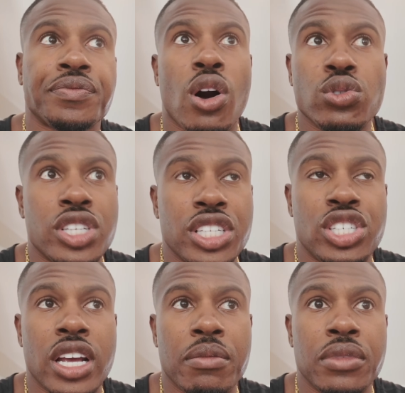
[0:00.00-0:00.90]
go to the
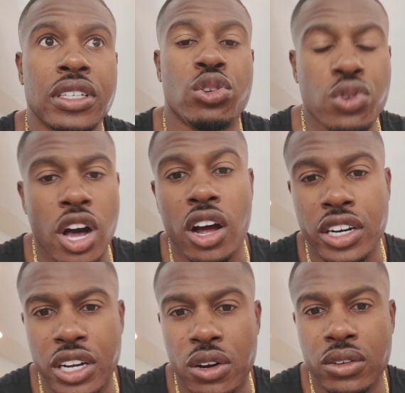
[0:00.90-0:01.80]
gym, do
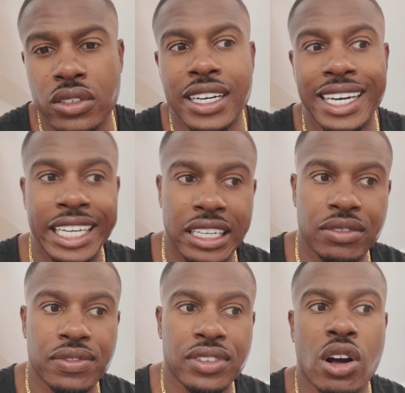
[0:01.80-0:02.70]
cardio,
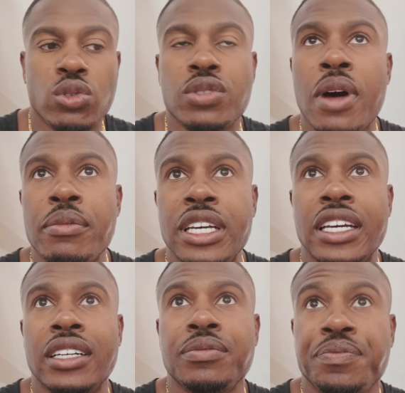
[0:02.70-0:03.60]
leave, go to my
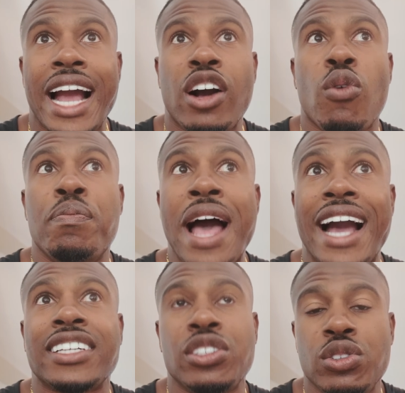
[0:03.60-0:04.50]
meeting, and go
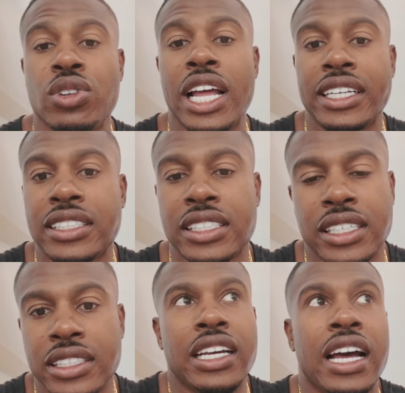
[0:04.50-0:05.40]
back to do legs.
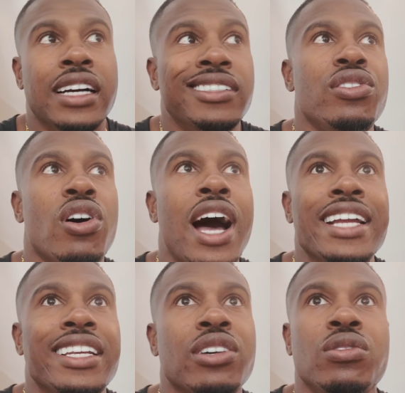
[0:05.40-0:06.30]
Yeah, not
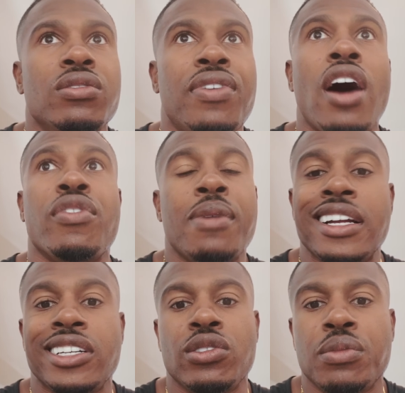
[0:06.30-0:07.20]
ideal, far from
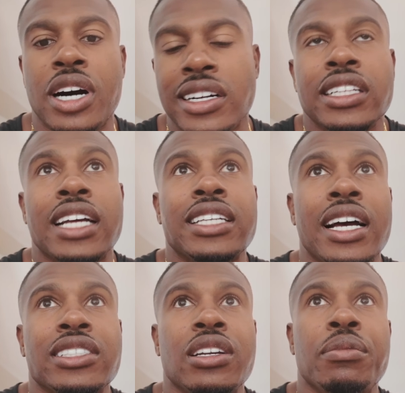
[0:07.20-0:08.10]
ideal, but that's
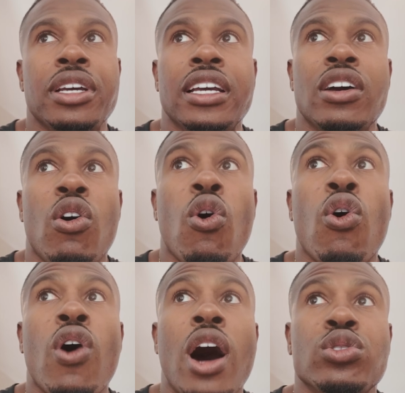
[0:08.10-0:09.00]
how it's gonna be.
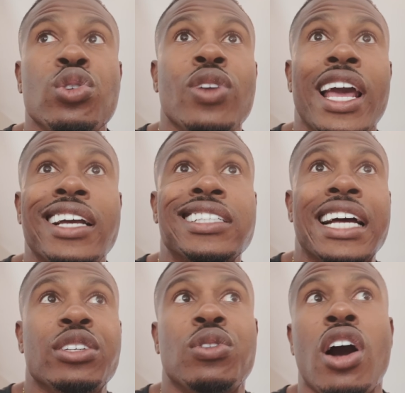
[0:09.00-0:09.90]
Or I'll do legs
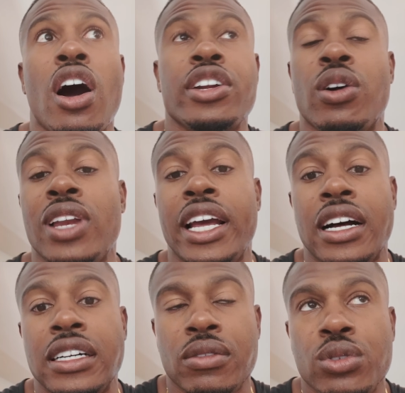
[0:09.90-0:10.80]
and do cardio
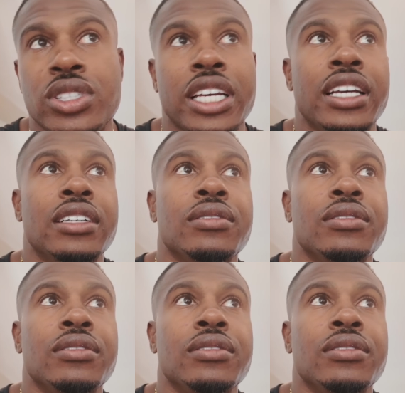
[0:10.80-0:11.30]
later, we'll see.